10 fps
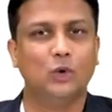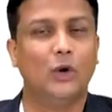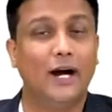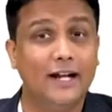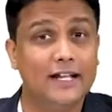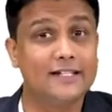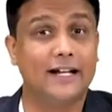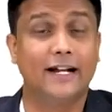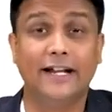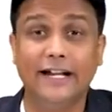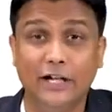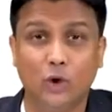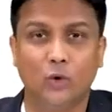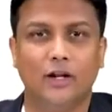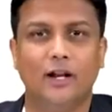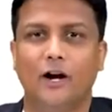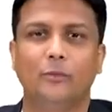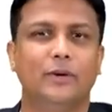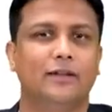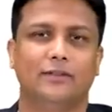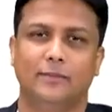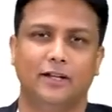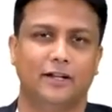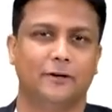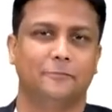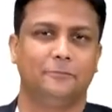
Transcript: to understand in total how many will be there.